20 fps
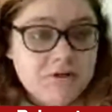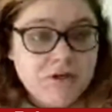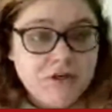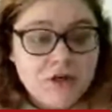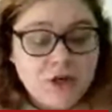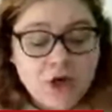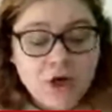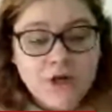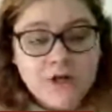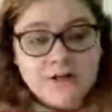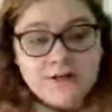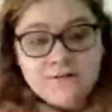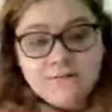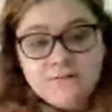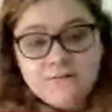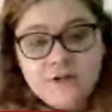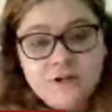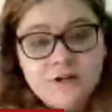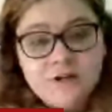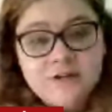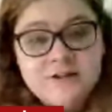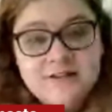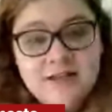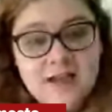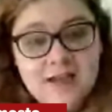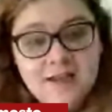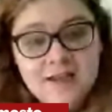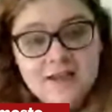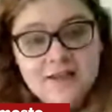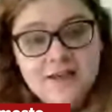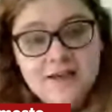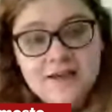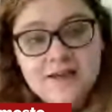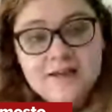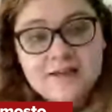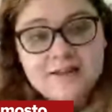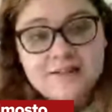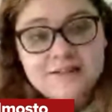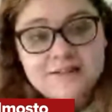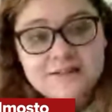You could say he
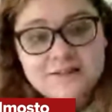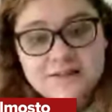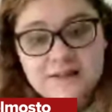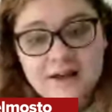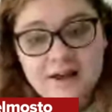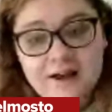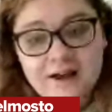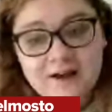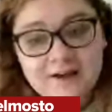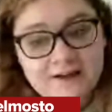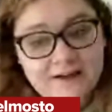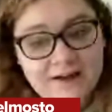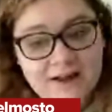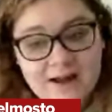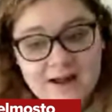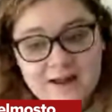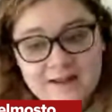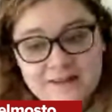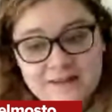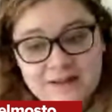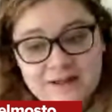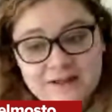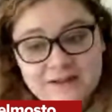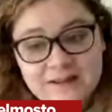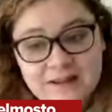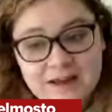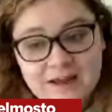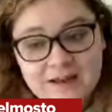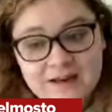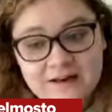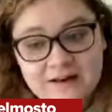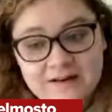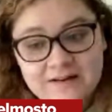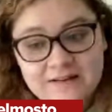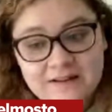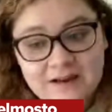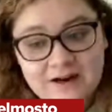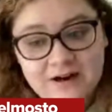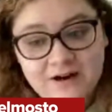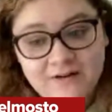is. I think that
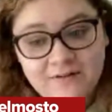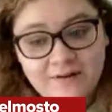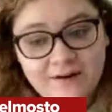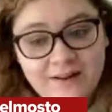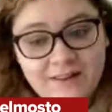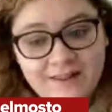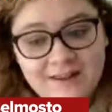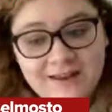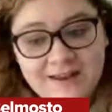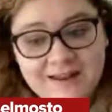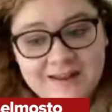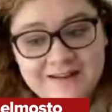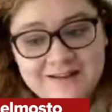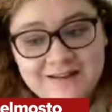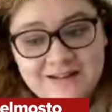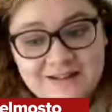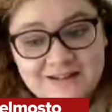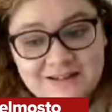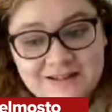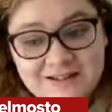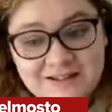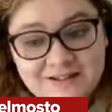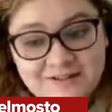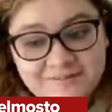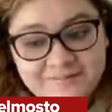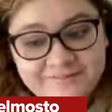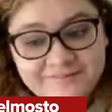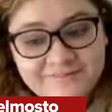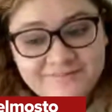there really is.